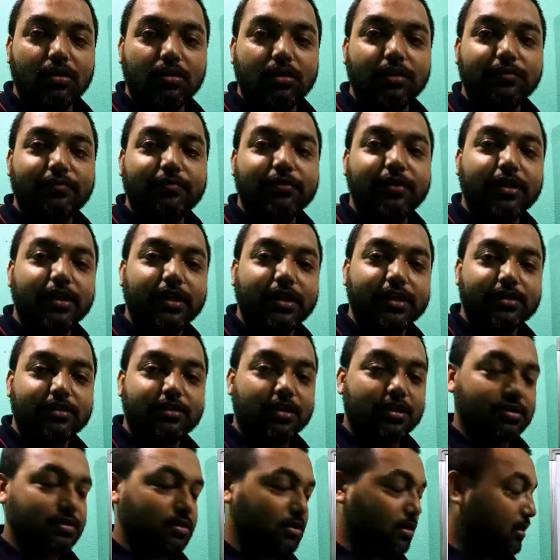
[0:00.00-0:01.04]
different
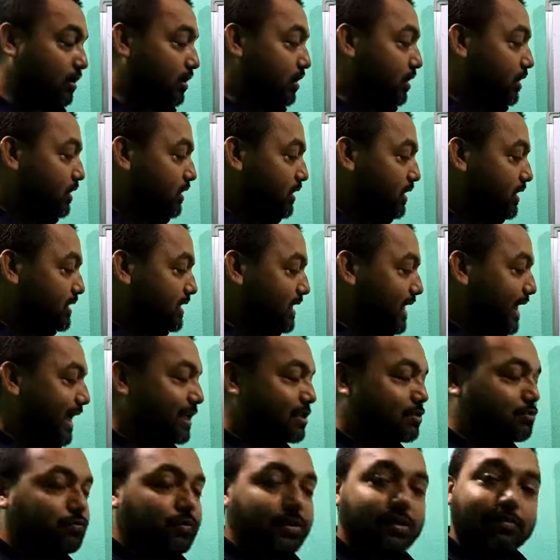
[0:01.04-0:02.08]
destruction. This
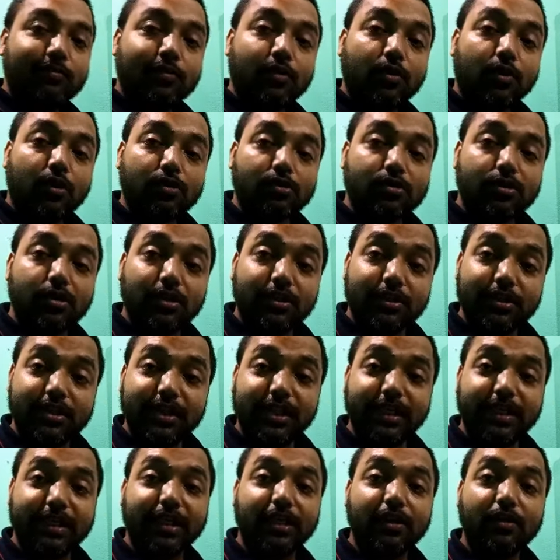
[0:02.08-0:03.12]
S wave cause
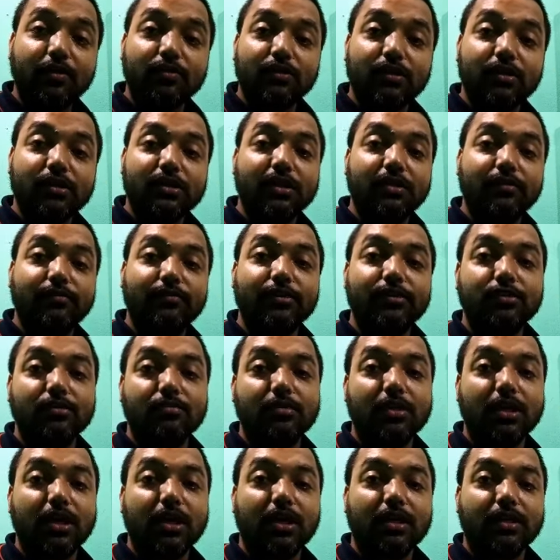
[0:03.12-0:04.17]
shaking on the surface
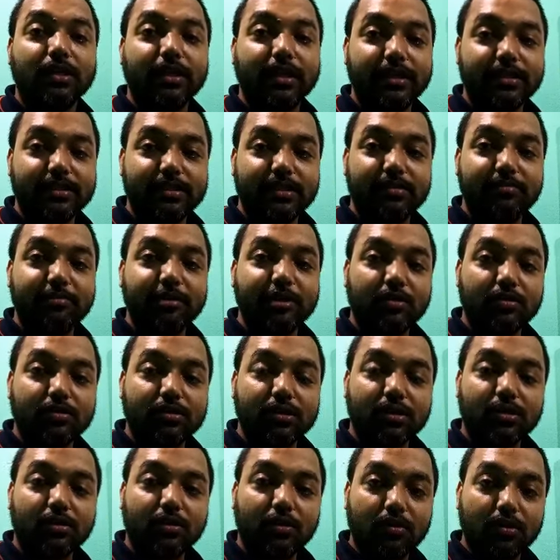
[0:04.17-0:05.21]
of the earth, because
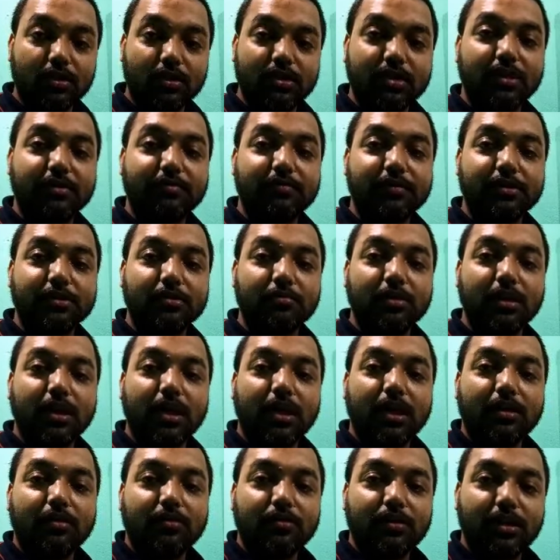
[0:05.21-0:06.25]
on the surface of the
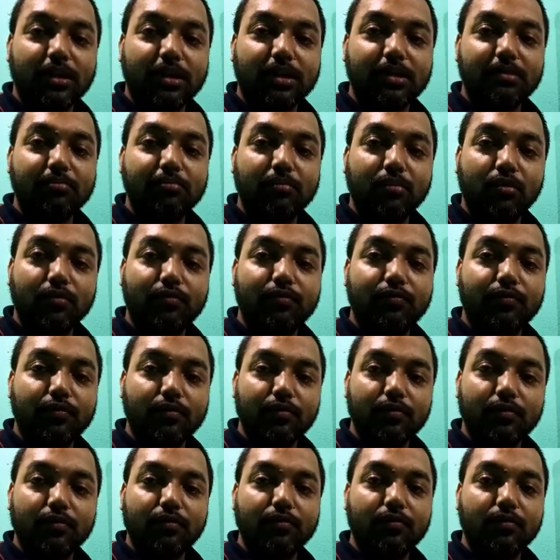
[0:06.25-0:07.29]
earth only it move
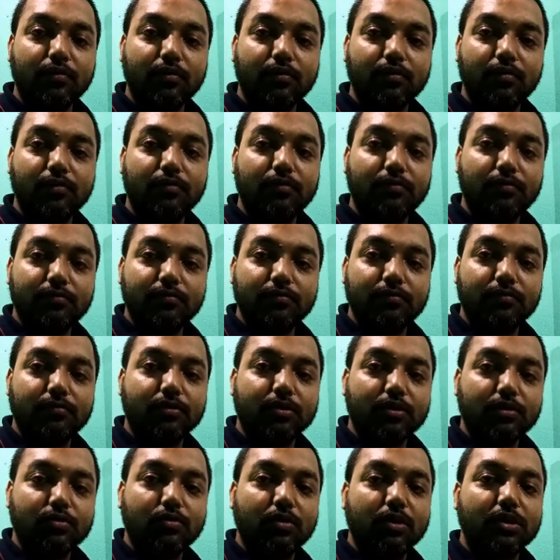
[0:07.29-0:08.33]

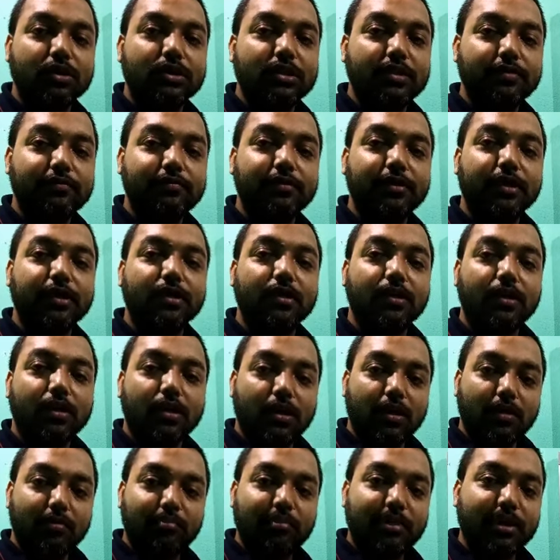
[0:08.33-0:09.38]
towards different
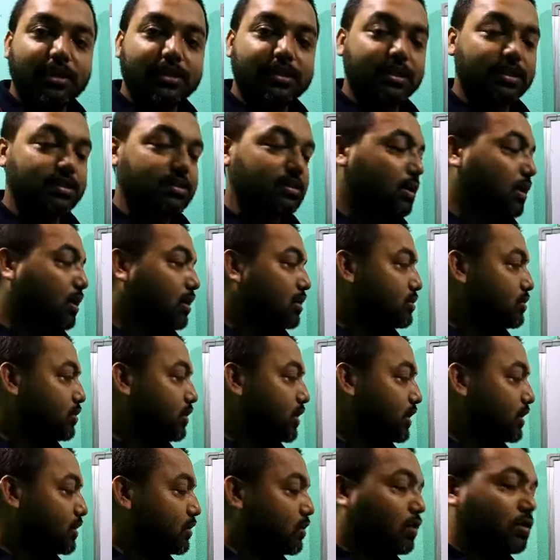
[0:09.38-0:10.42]
places. So
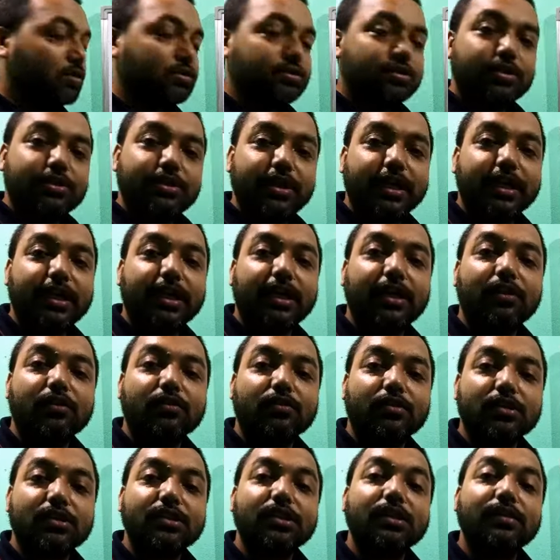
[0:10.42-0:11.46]
it cause shaking
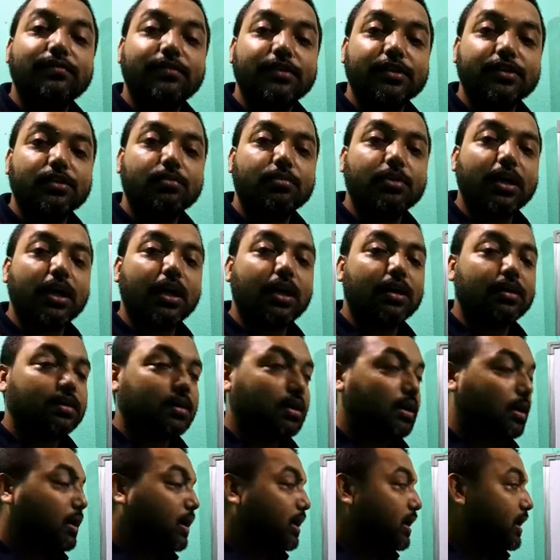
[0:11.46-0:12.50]
on the surface of the
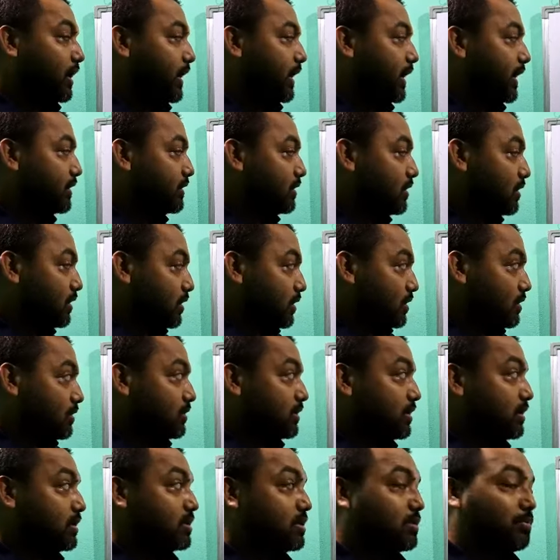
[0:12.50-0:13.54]
earth. And
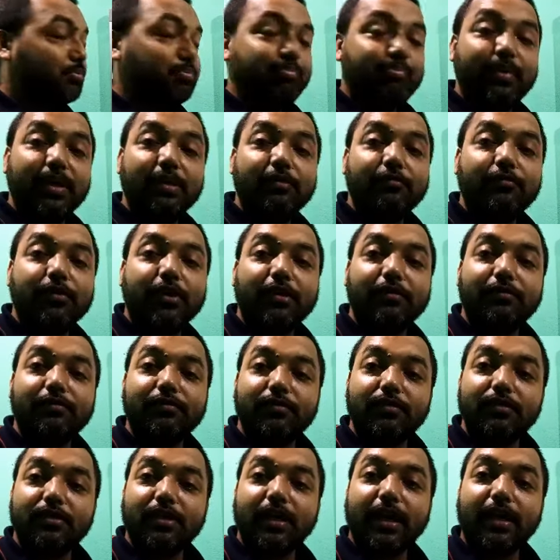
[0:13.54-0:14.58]
this P
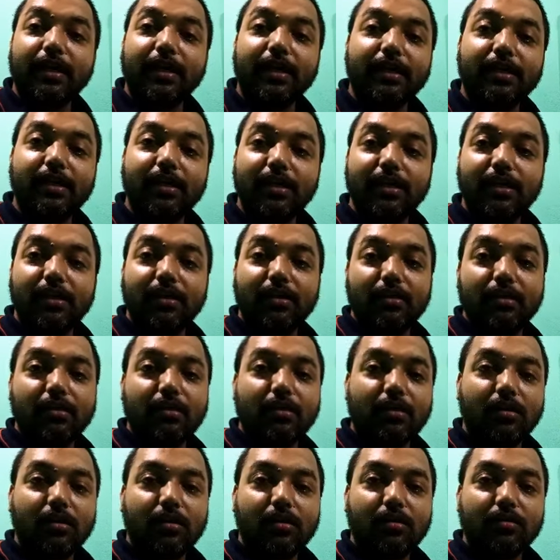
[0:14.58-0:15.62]
wave directly
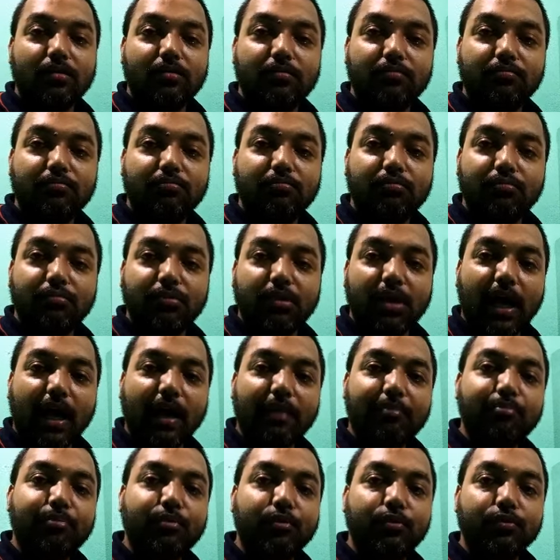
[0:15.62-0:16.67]

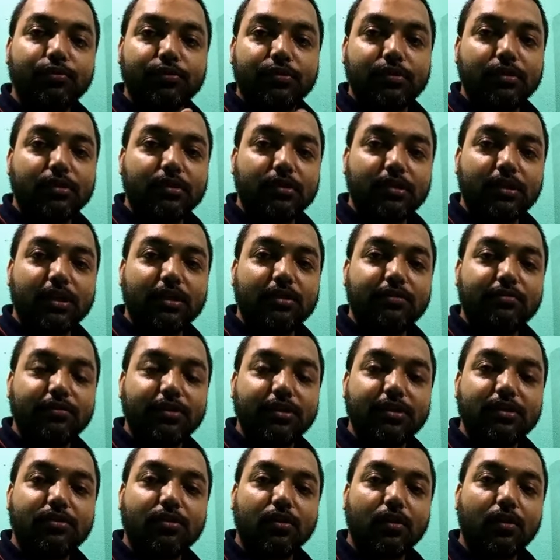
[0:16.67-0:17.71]
uproot the
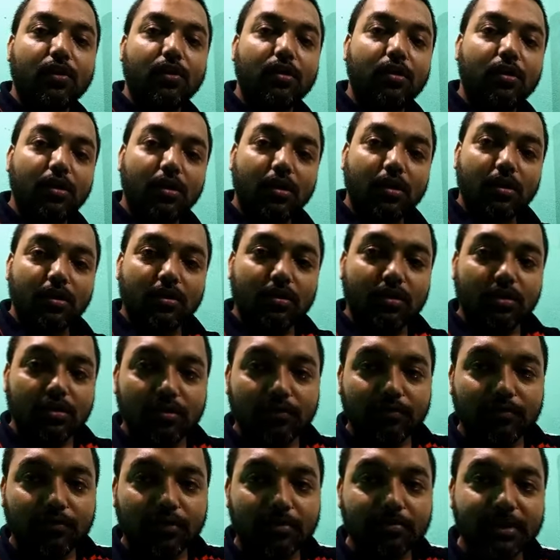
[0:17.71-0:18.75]
trees, or
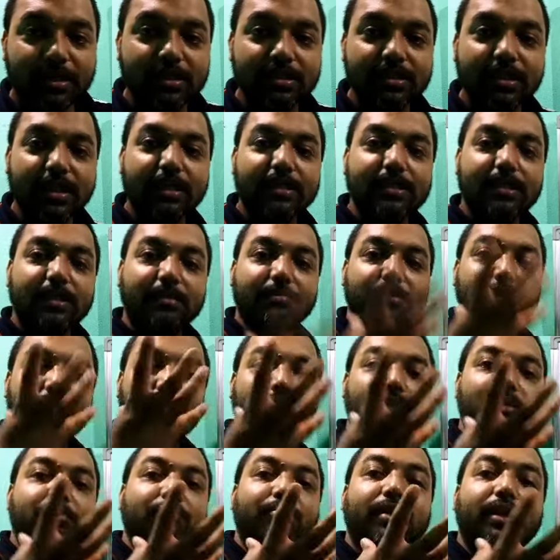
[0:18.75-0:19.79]
from inside something
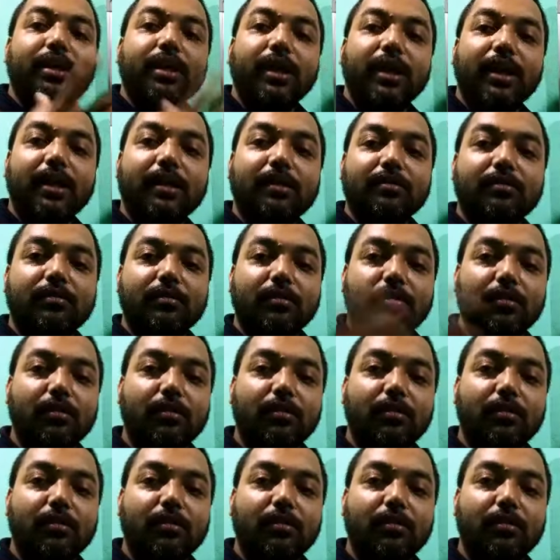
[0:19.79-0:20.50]
it bring and